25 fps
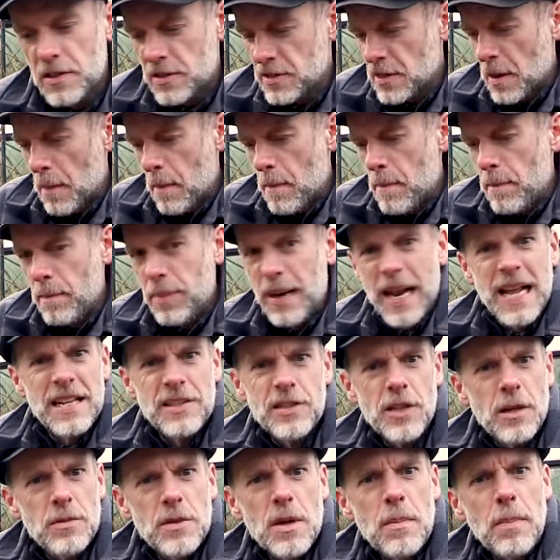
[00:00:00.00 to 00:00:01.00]
to plant
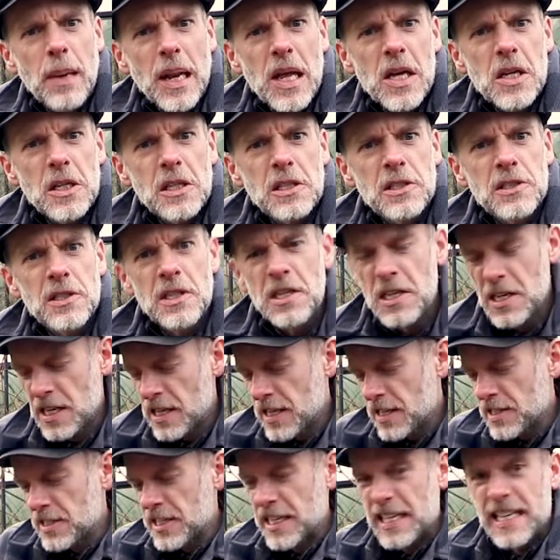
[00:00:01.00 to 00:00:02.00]
up your plugs,
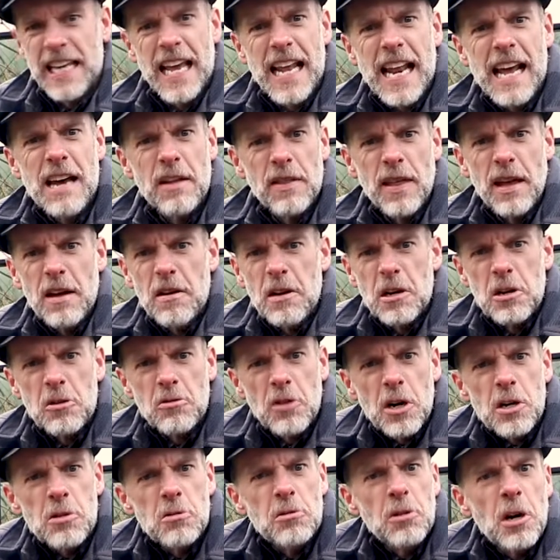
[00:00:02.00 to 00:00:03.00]
to get out there and
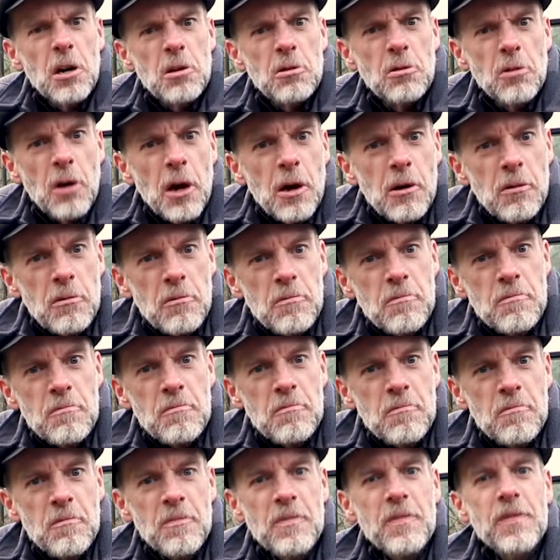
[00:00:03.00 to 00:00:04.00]
grow, grow, grow.
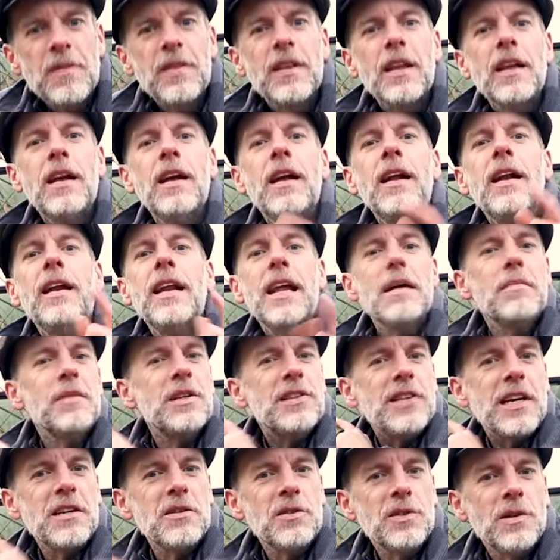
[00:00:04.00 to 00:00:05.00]
Let me
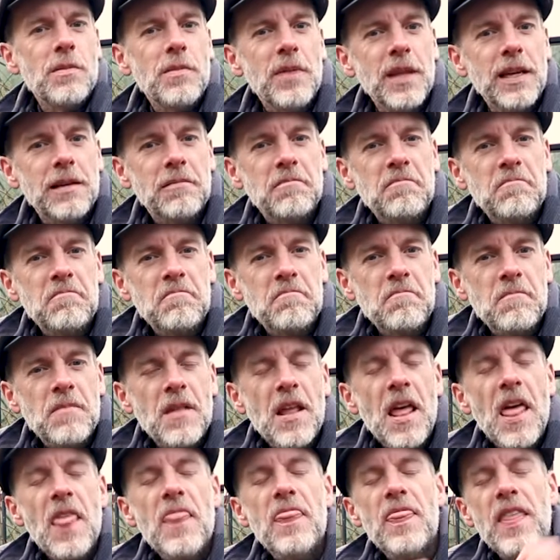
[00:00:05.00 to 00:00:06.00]
tell you something,
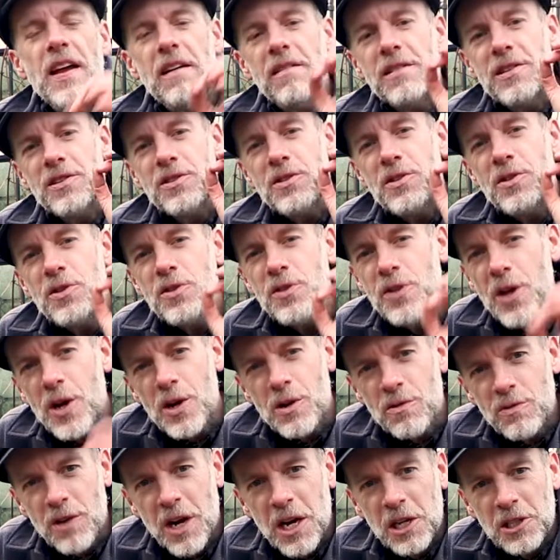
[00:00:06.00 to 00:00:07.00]
there is no
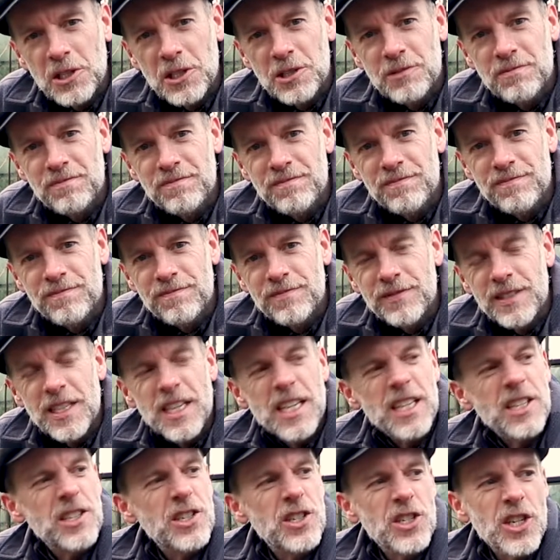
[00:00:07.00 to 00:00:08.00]
rush.
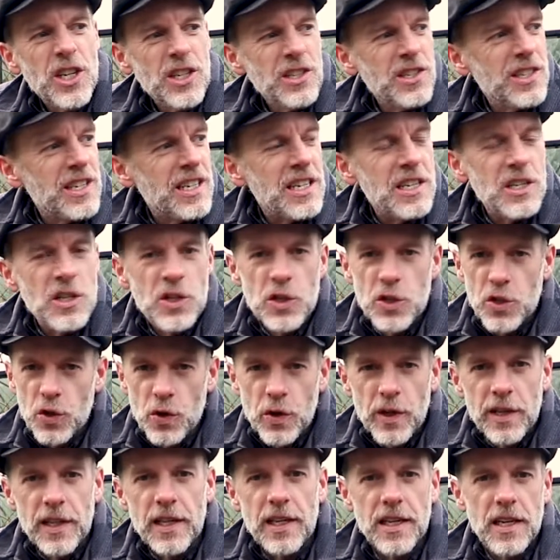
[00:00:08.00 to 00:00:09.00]
Just
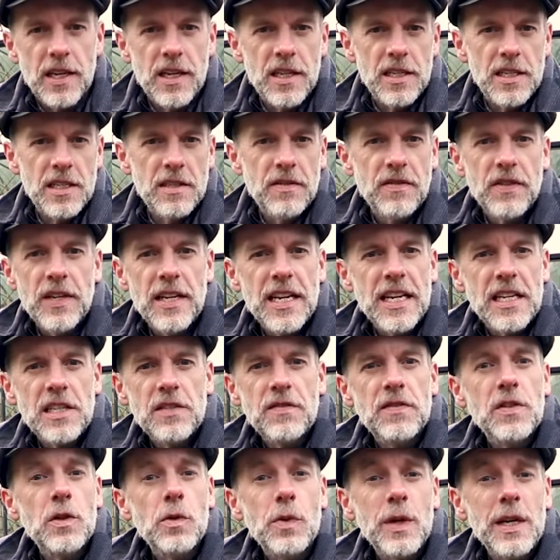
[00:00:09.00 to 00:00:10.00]
enjoy the garden for the next
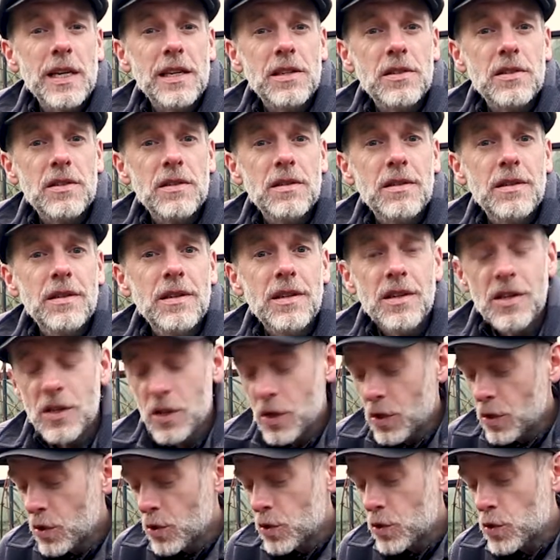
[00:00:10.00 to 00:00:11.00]
few weeks.
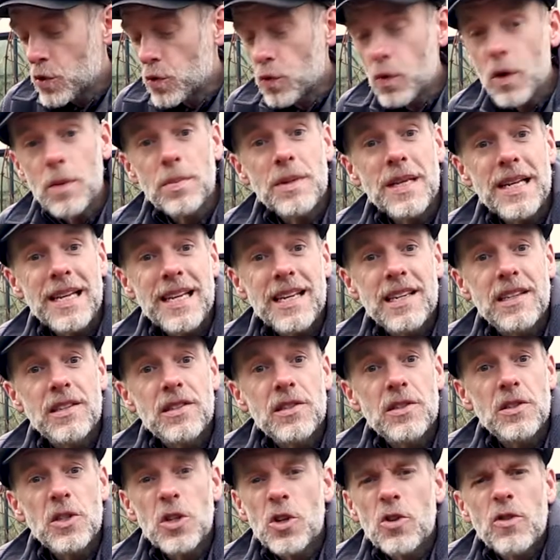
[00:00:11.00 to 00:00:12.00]
Drop your
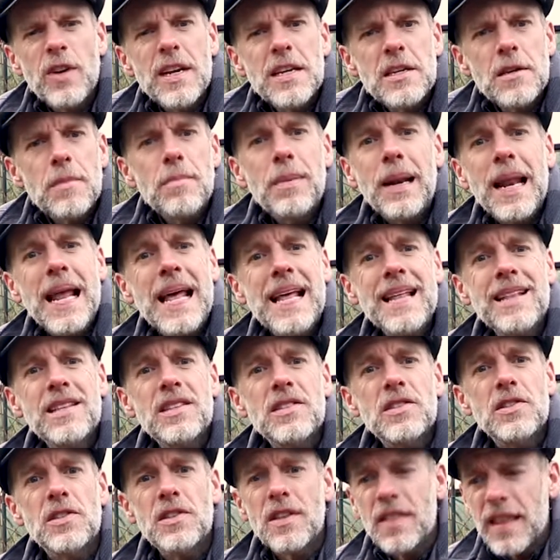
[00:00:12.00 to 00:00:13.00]
lists, create your
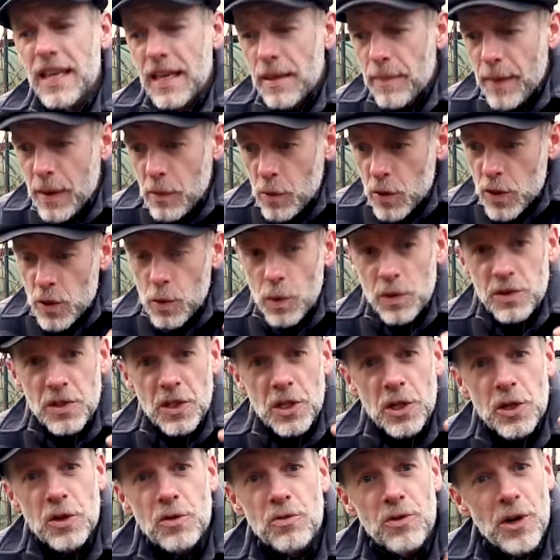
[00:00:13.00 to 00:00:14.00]
plans, think about what you want to
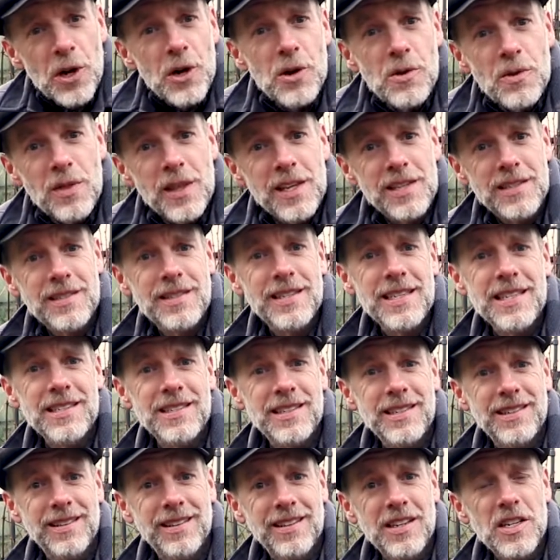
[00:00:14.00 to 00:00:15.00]
grow this
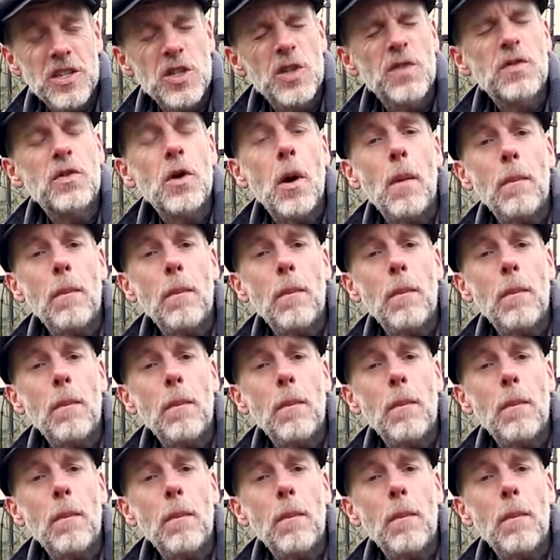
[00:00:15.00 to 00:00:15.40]
season. You've got